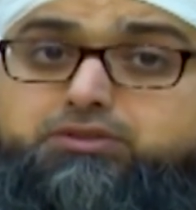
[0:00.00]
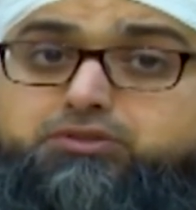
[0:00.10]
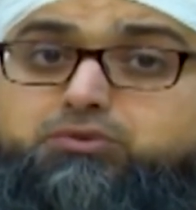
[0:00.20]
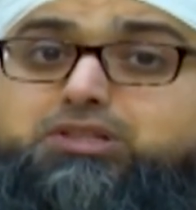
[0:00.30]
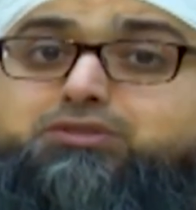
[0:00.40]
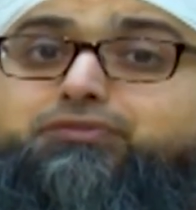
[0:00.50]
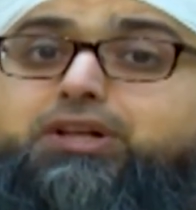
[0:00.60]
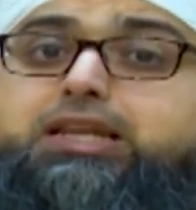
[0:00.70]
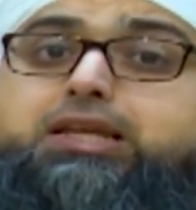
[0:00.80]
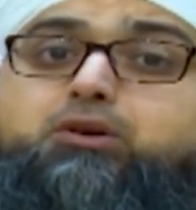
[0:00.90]
So this
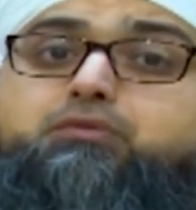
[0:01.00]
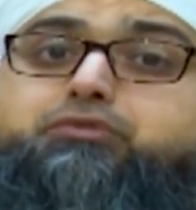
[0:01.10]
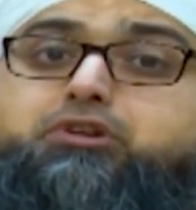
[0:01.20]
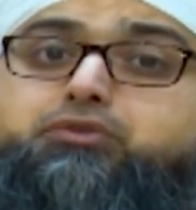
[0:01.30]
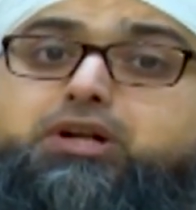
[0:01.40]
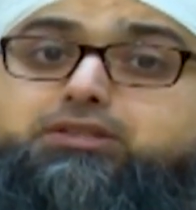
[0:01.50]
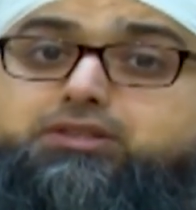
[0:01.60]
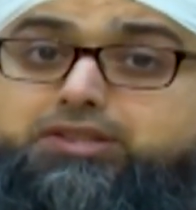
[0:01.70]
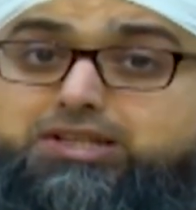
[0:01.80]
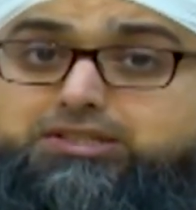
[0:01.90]
feeling of regret,
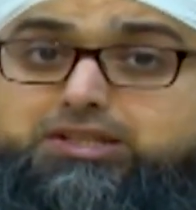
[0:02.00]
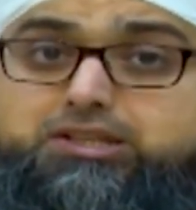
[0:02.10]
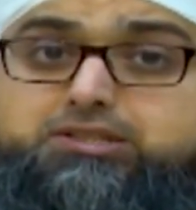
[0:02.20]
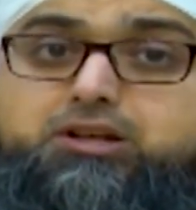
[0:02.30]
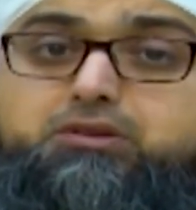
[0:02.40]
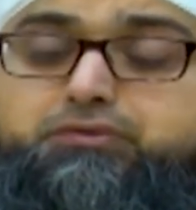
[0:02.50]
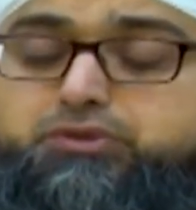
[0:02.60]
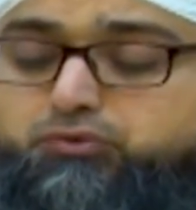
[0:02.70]
this in itself is